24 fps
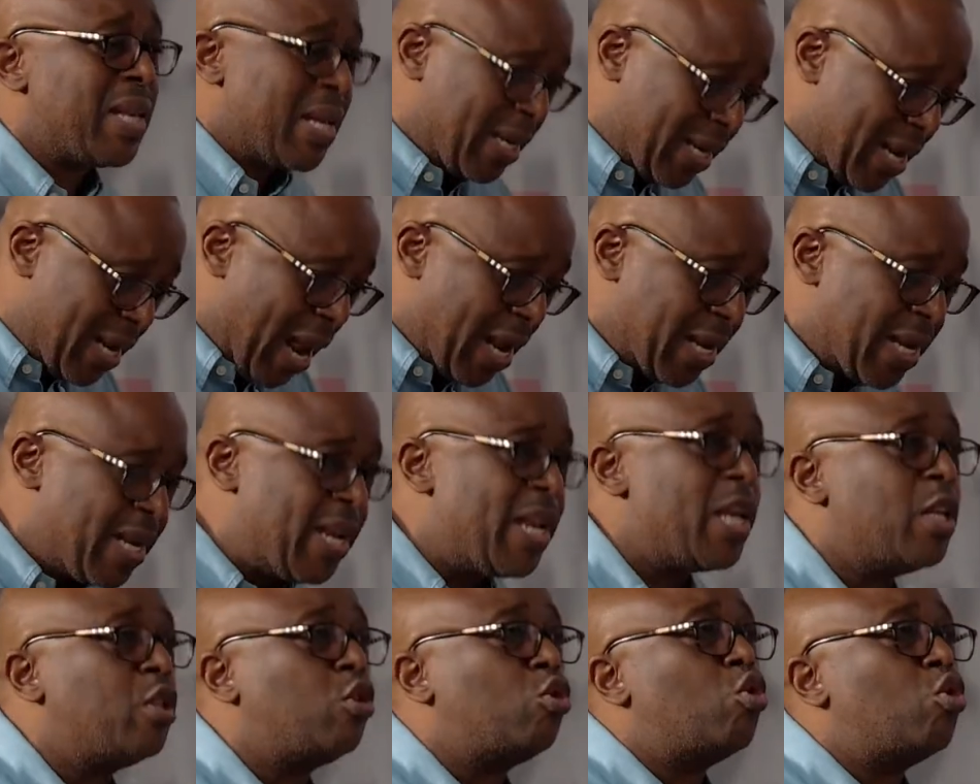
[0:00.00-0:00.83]
that
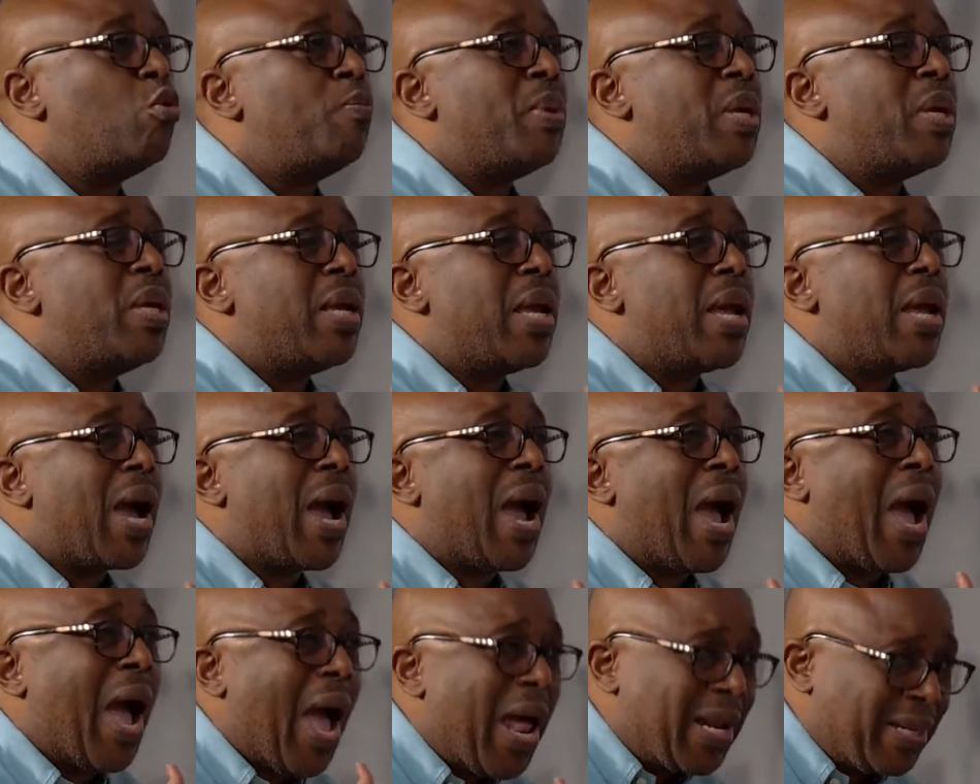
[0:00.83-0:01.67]
needs to be
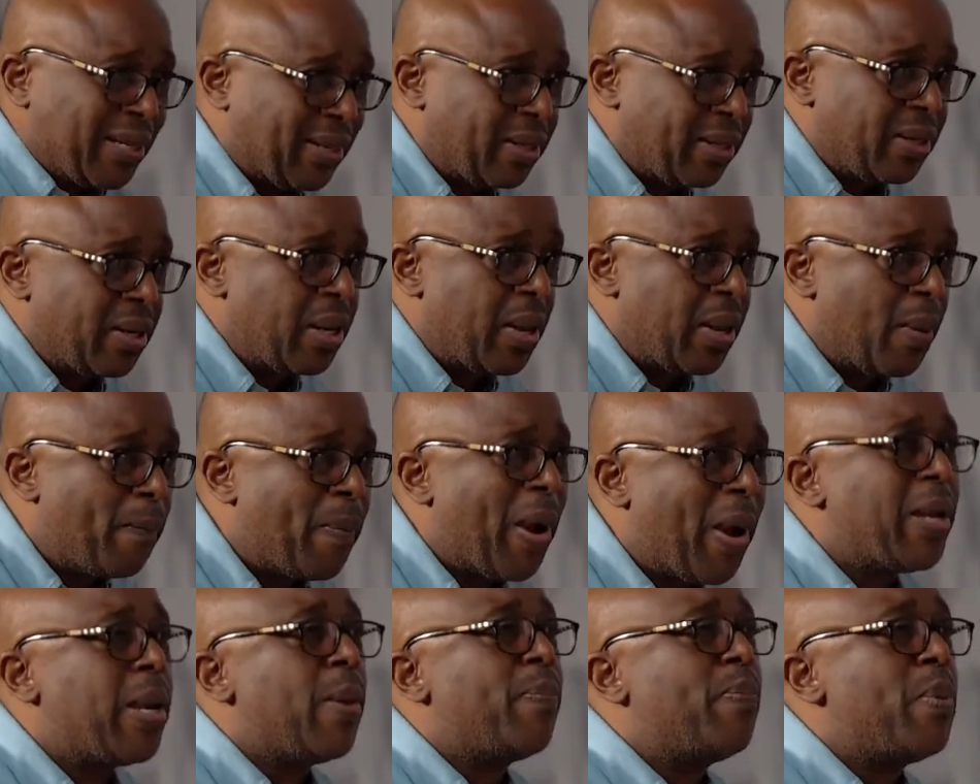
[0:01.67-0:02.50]
had
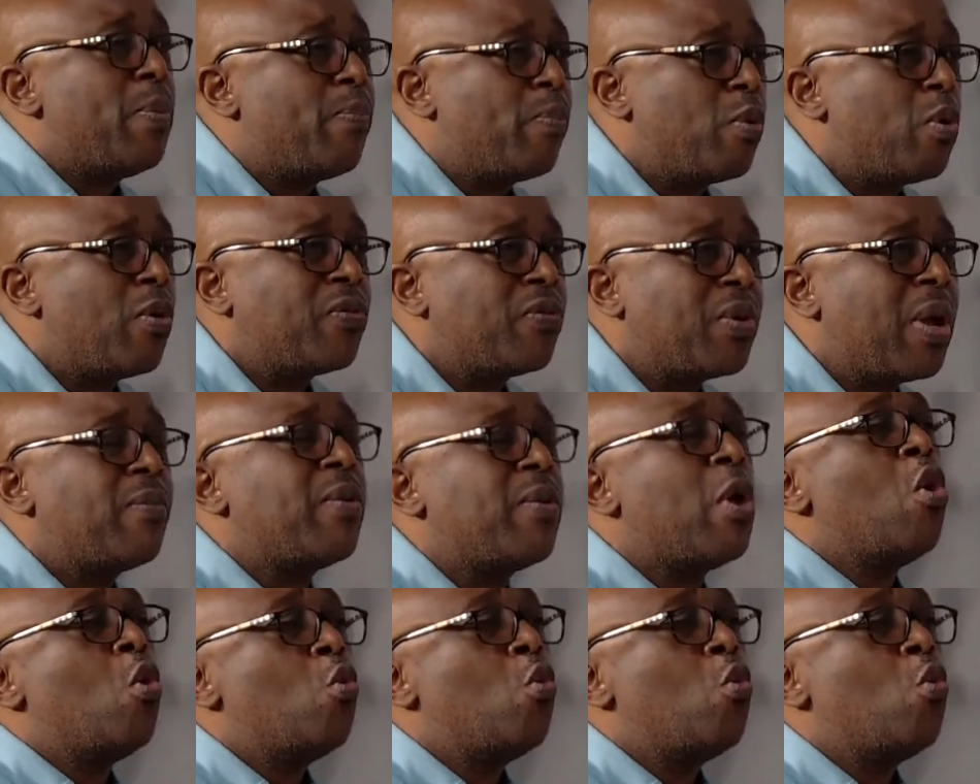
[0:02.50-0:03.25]
by the people of Ghana.